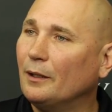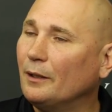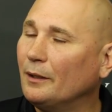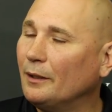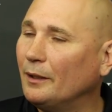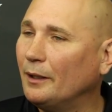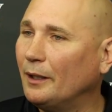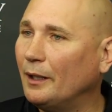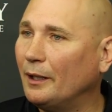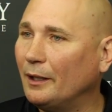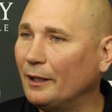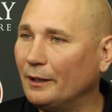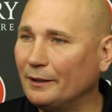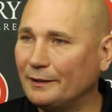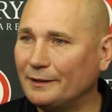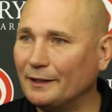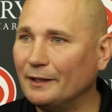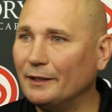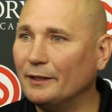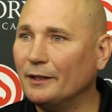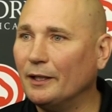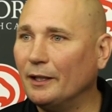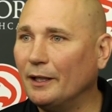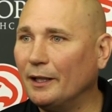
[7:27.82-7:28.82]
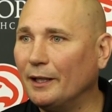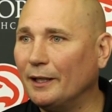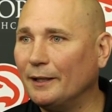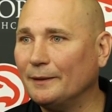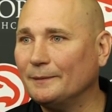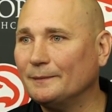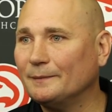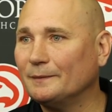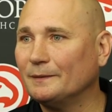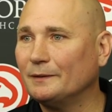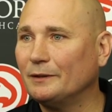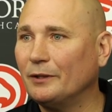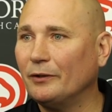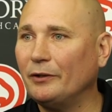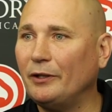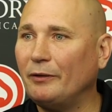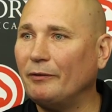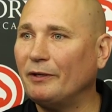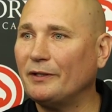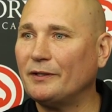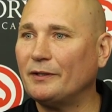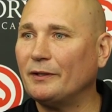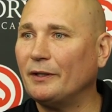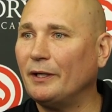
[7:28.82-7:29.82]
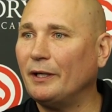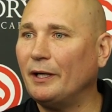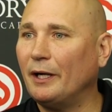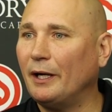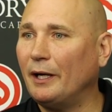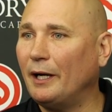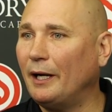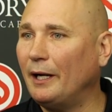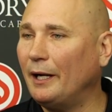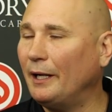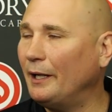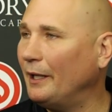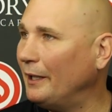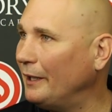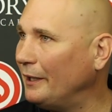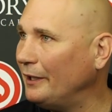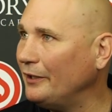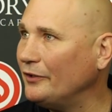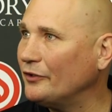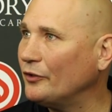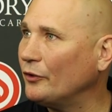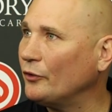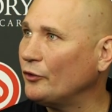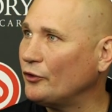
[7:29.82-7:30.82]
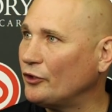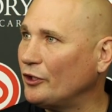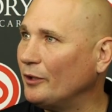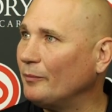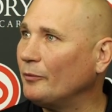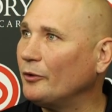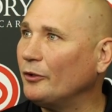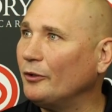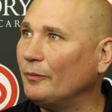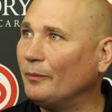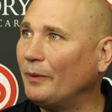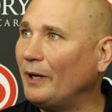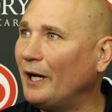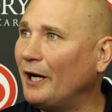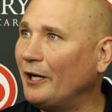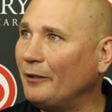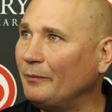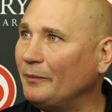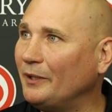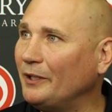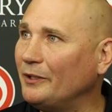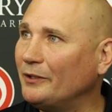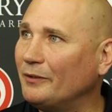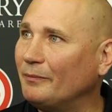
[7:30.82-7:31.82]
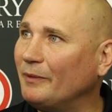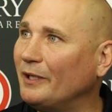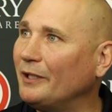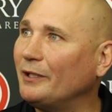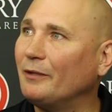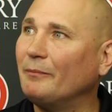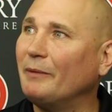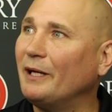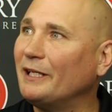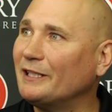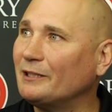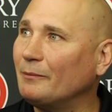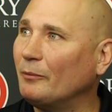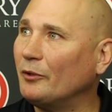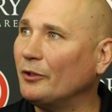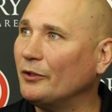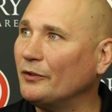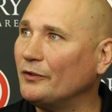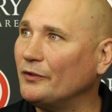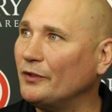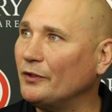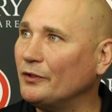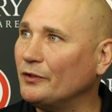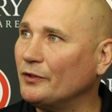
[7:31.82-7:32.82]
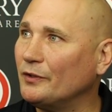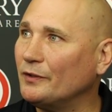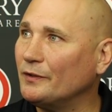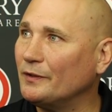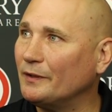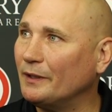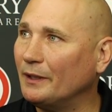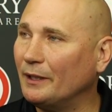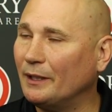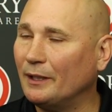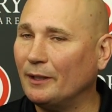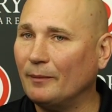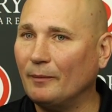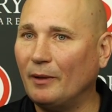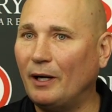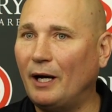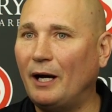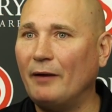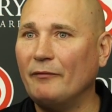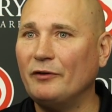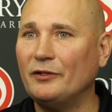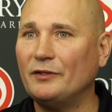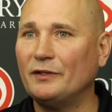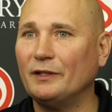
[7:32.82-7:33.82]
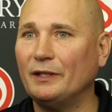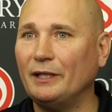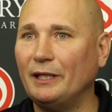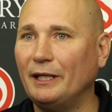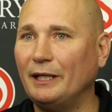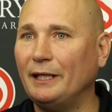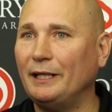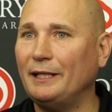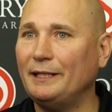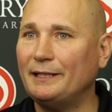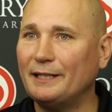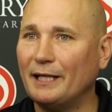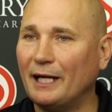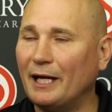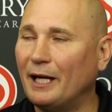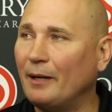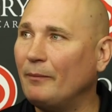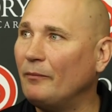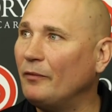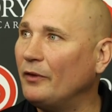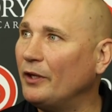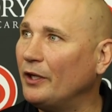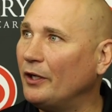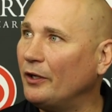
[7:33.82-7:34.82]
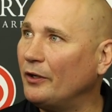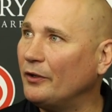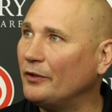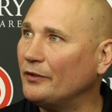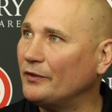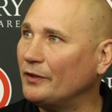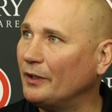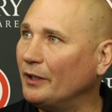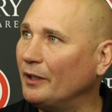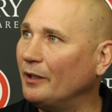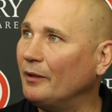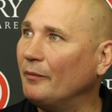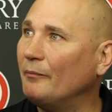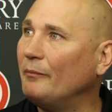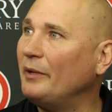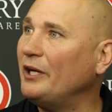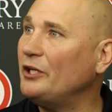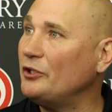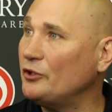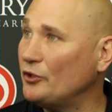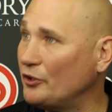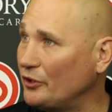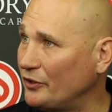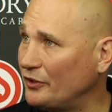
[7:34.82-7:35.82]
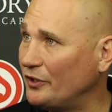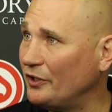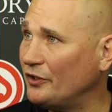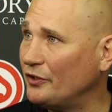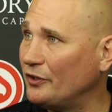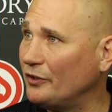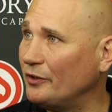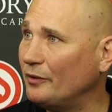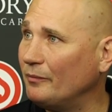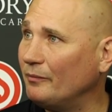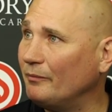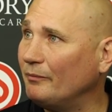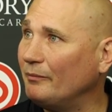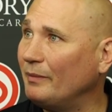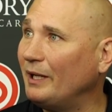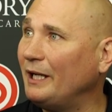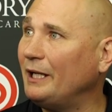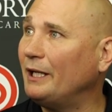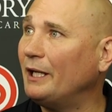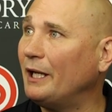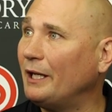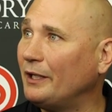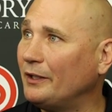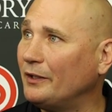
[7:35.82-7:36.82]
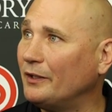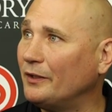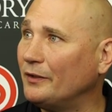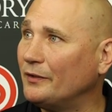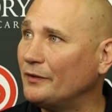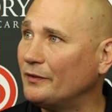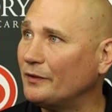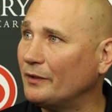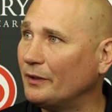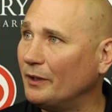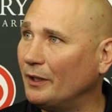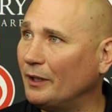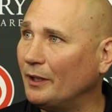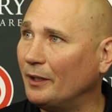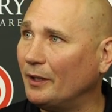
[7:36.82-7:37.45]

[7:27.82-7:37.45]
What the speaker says: No, listen, Tony Ressler and his ownership group hired me to make the basketball decisions. Obviously, anytime there's a major decision made like this,